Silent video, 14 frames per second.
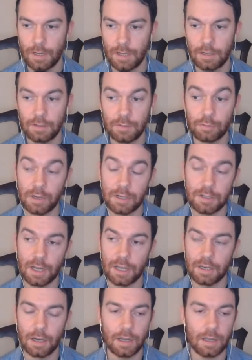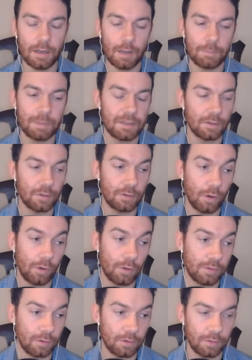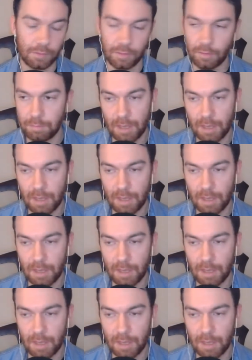It is strange, and I bet there's all sorts of stuff.